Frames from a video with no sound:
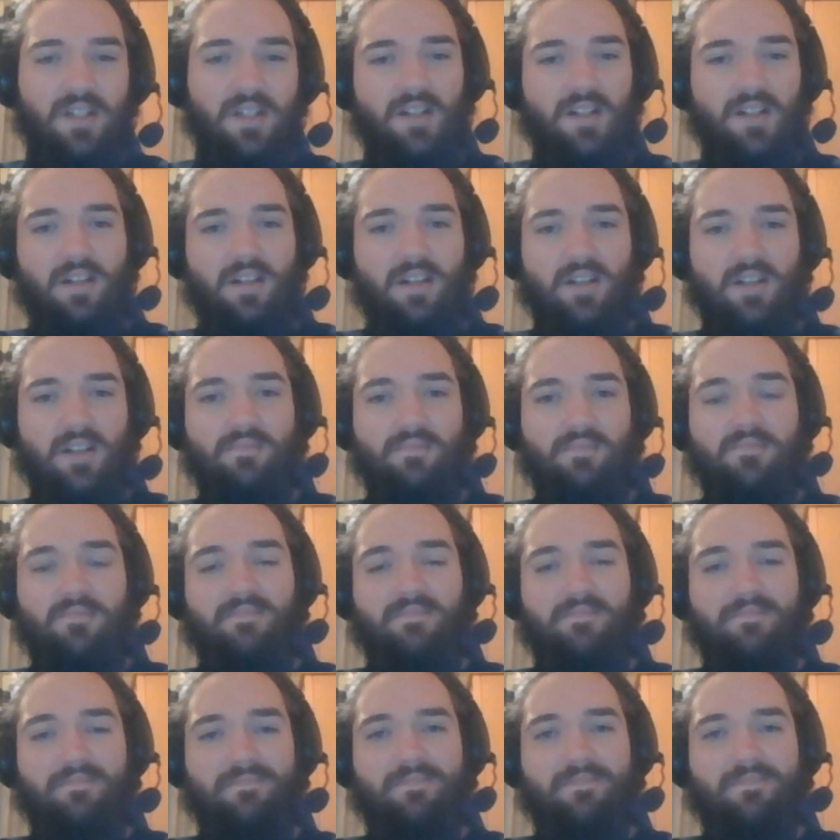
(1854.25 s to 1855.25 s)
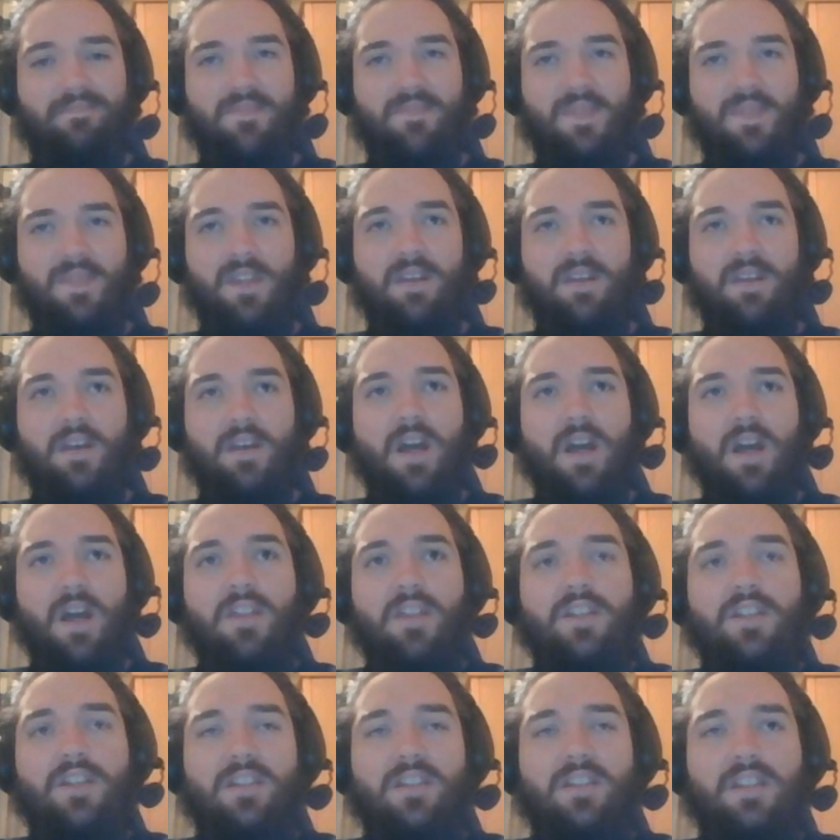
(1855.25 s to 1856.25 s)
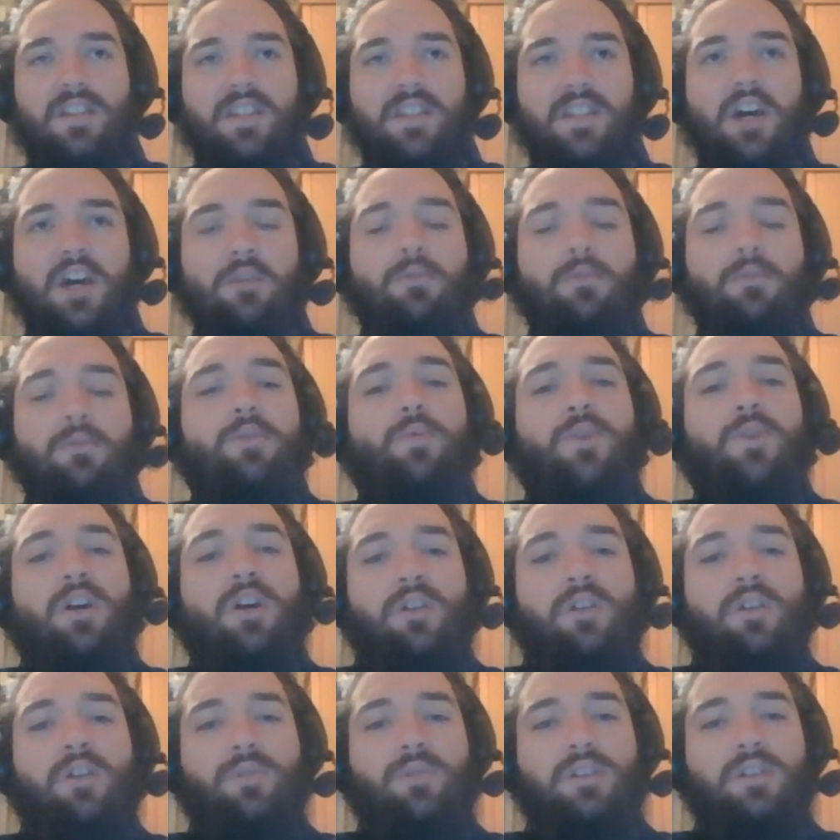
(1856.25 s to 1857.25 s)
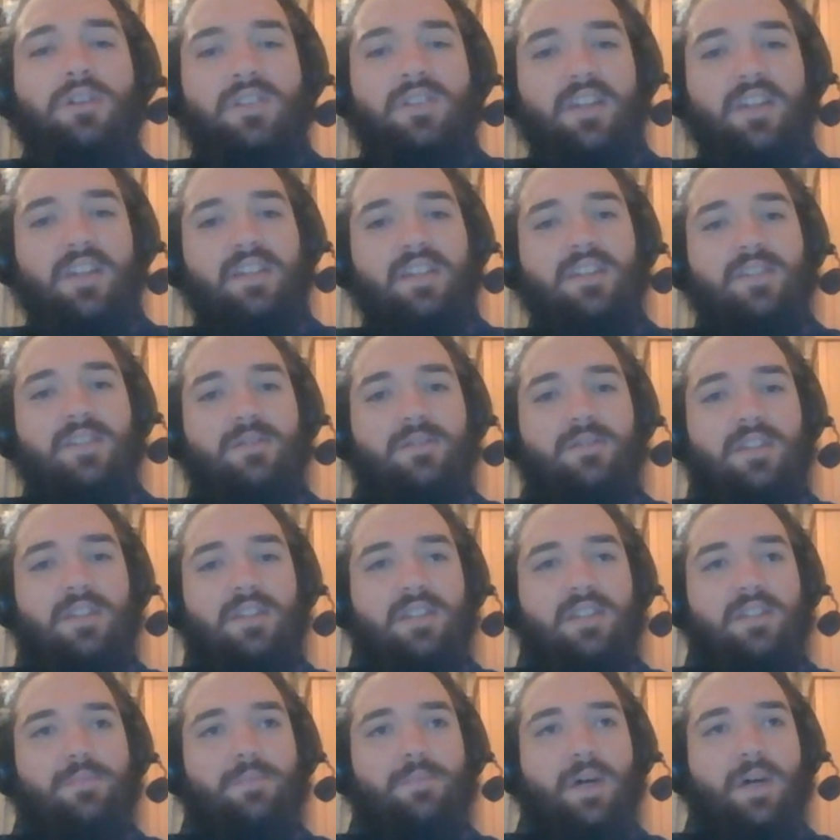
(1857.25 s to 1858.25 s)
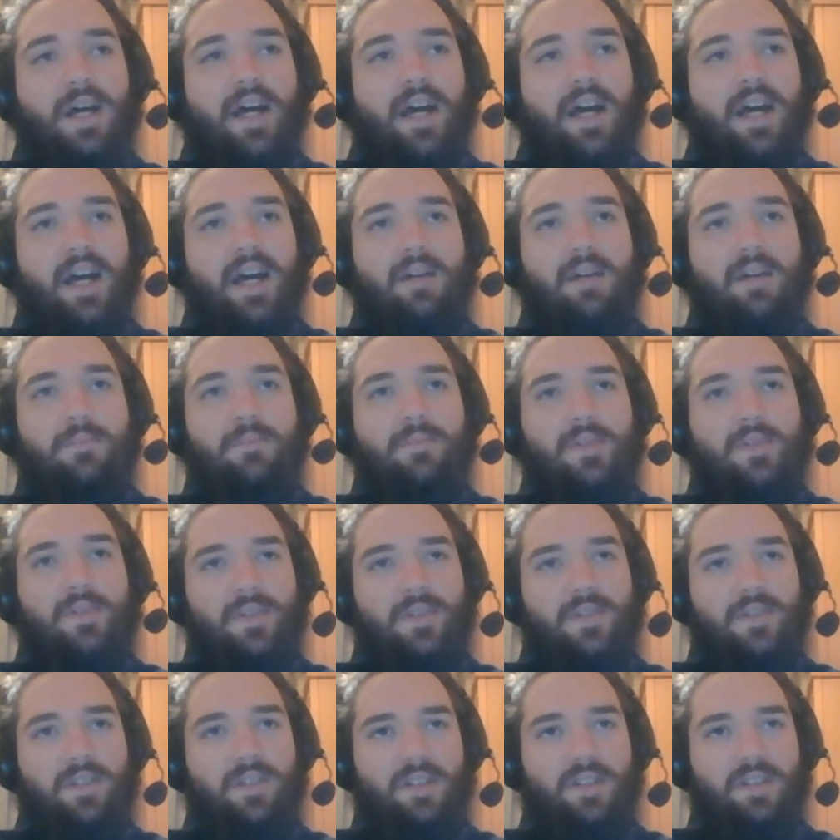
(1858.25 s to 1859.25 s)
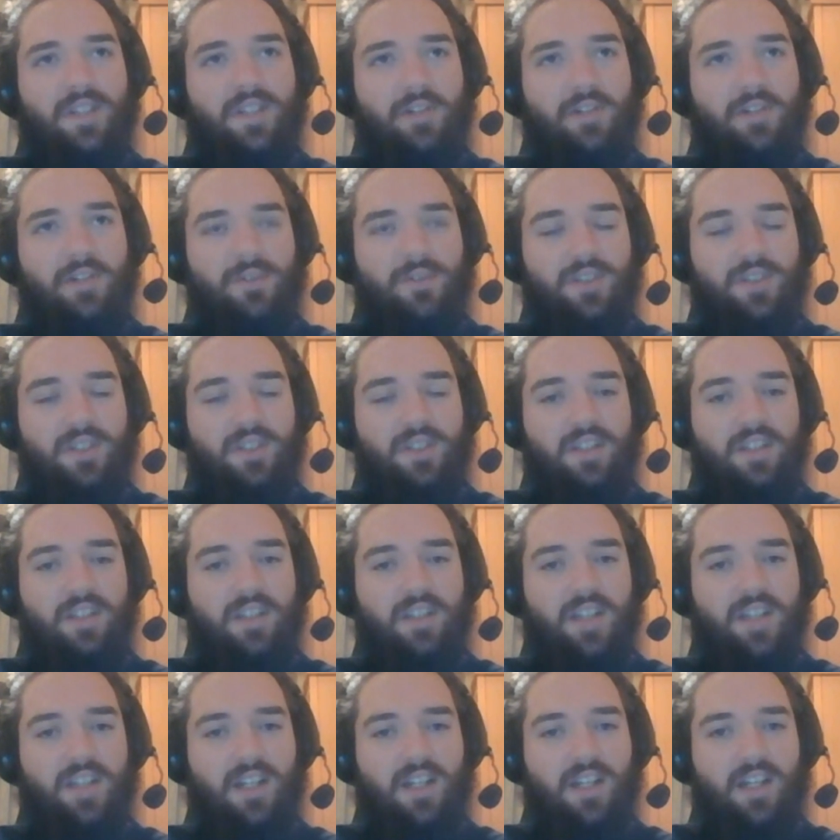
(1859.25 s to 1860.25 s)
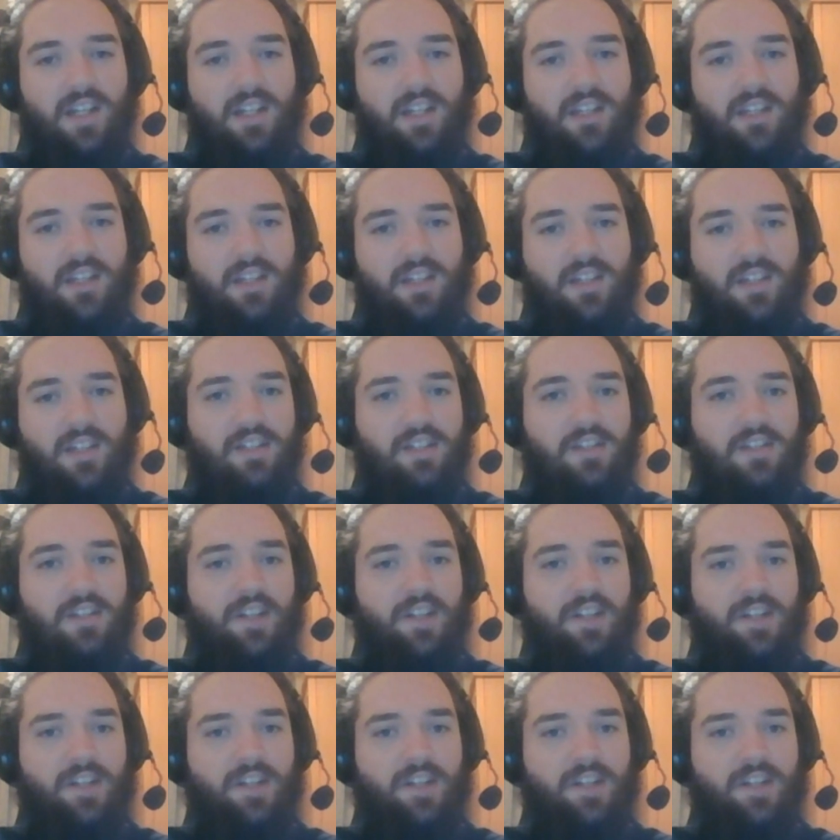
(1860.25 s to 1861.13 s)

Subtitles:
The only one I would say is perhaps the Chelsea and the United